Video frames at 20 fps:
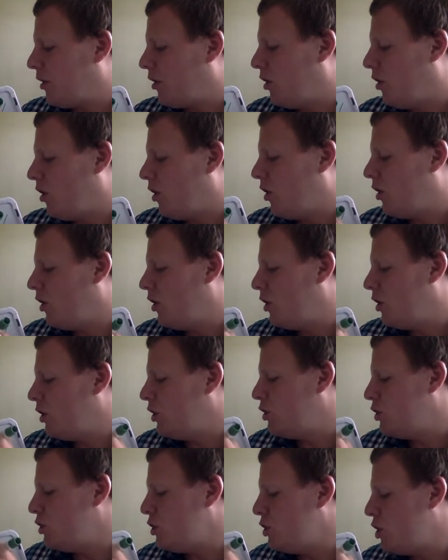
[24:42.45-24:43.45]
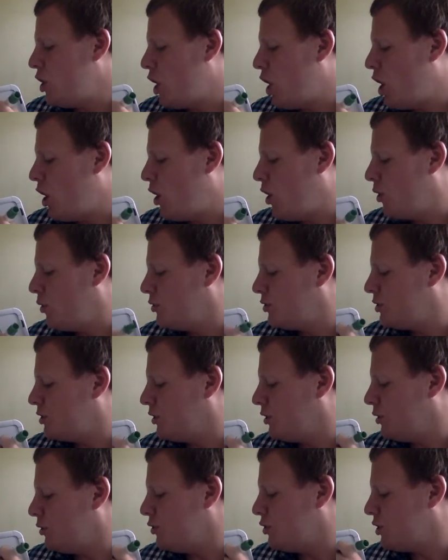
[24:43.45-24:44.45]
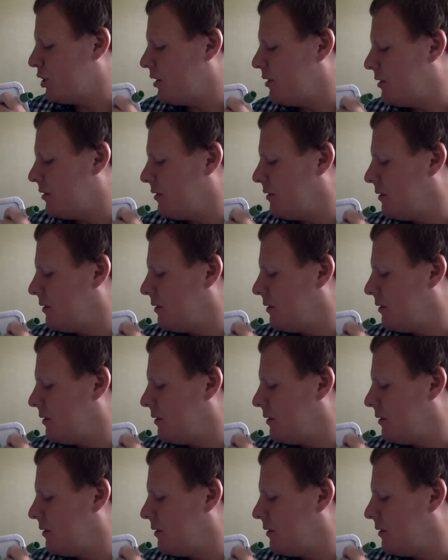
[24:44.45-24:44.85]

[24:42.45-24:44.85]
call no solution.